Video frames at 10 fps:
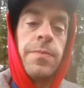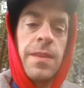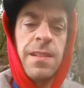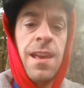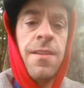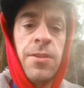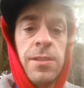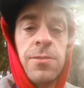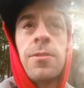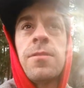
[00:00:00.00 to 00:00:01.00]
is
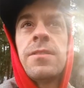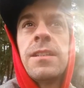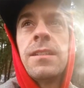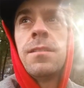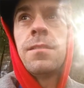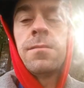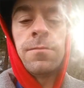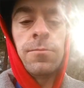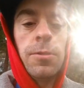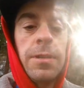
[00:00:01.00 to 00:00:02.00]
having sort of a
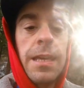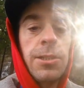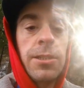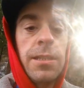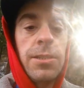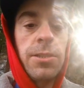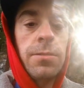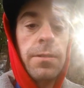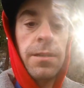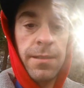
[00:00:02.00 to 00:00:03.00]
rotation
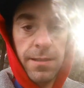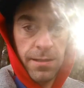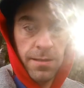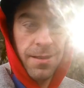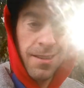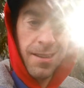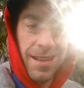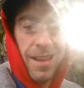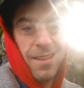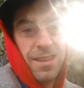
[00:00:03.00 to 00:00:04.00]
issue where it's
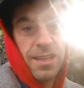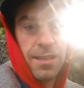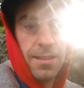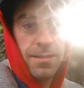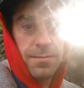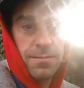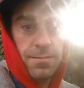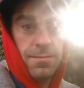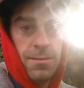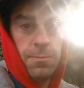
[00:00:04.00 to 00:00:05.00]
not like
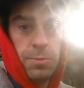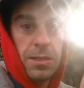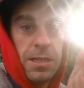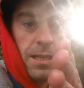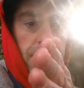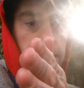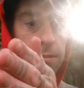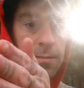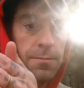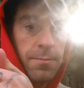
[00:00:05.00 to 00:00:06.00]
completing
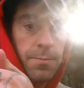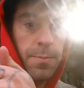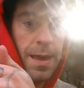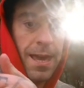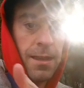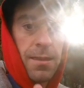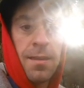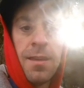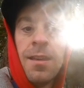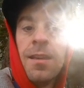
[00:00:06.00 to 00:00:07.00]
its path,
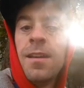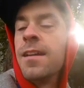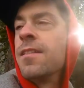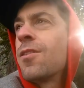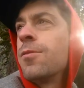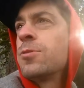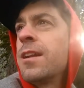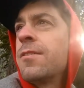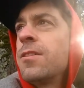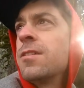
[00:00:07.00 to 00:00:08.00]
and so I'm
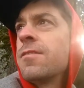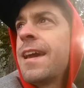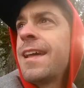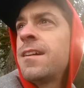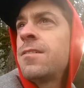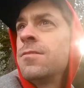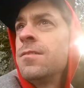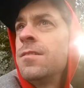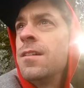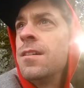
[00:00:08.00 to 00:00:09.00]
trying to figure that out
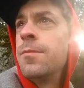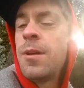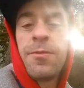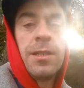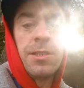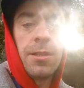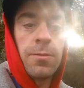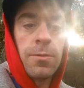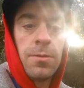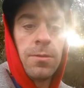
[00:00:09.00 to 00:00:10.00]
by finishing
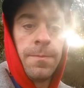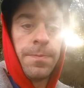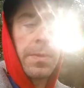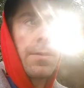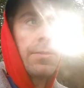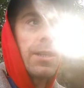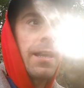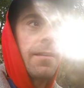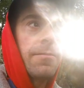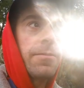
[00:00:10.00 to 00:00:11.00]
the roll, which I
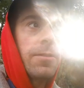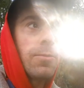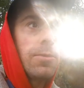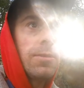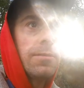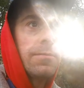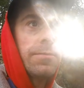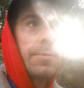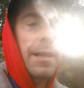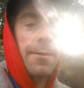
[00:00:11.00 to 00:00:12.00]
have a roll of
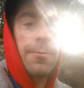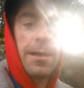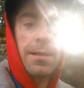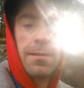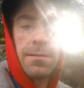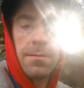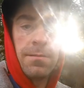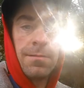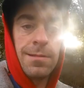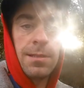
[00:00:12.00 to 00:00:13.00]
black and white
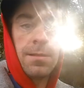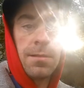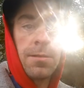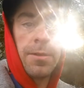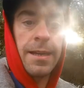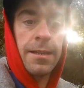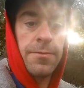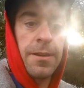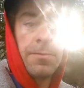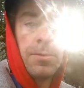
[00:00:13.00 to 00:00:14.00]

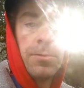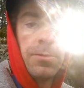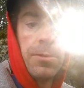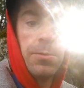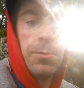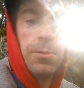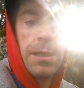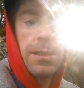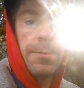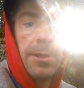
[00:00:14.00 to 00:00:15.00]
Kodak 5222
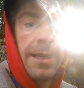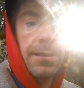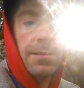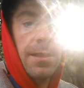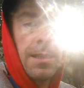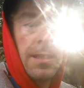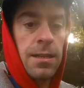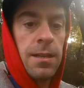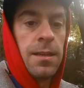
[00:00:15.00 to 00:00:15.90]
XX in it.